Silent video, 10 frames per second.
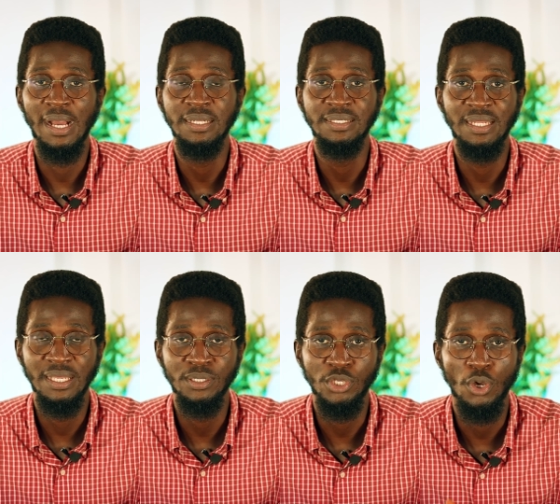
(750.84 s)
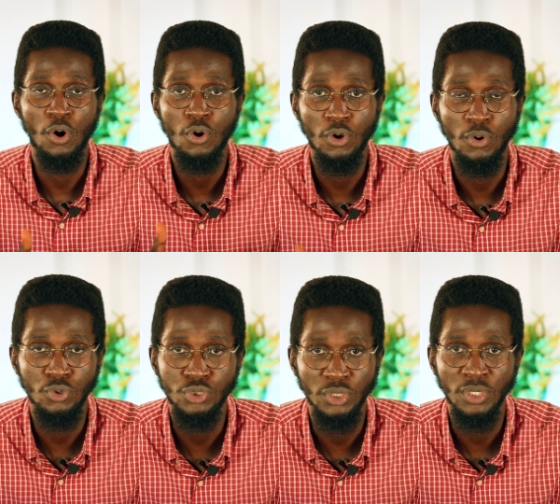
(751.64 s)
and then your
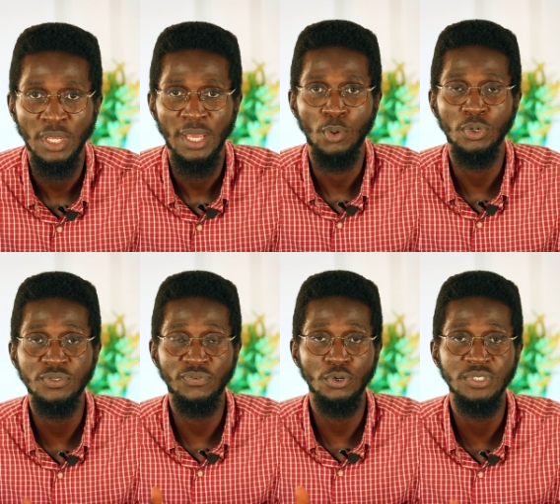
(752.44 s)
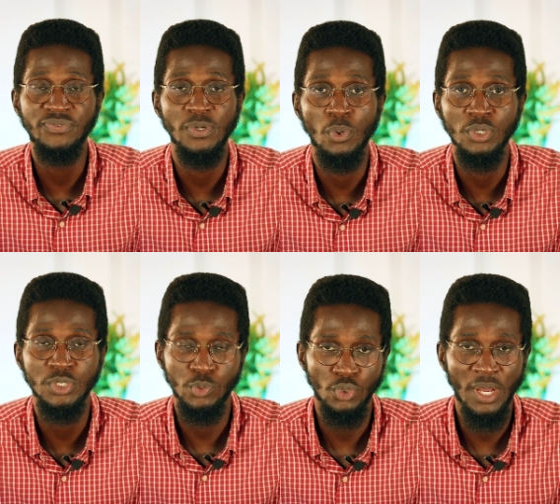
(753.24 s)
conclusion. Once you follow these
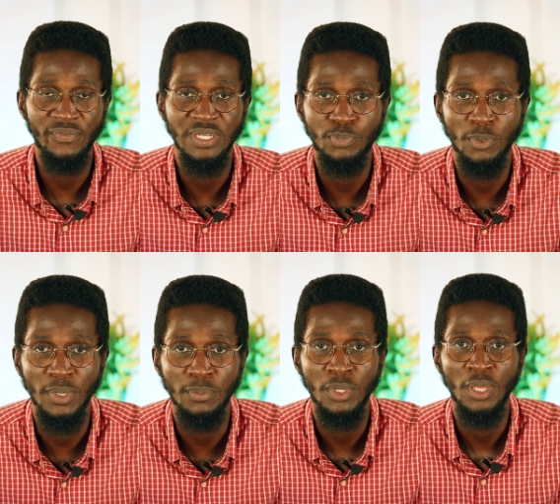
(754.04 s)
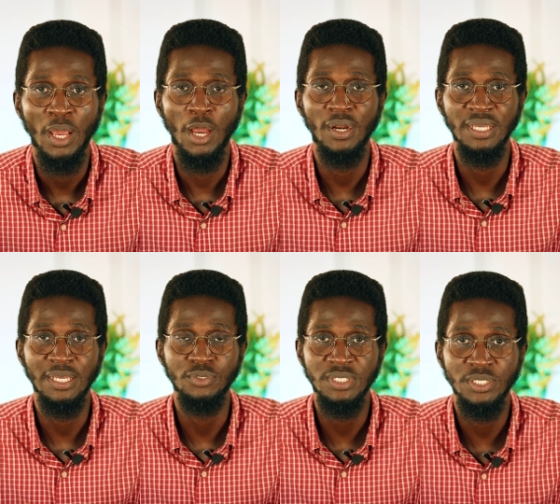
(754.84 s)
frameworks, you will not have any problem. All right, I'll